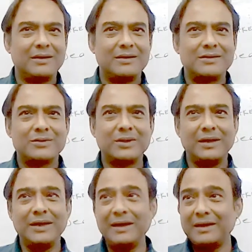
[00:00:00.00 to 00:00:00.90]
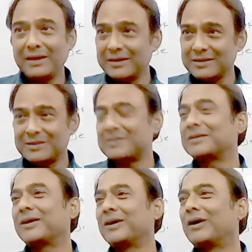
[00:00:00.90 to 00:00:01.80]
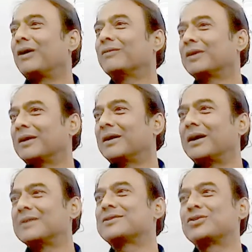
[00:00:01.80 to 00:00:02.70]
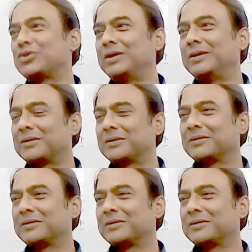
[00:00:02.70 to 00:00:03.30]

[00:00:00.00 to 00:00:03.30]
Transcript: So the neatness of the answer sheet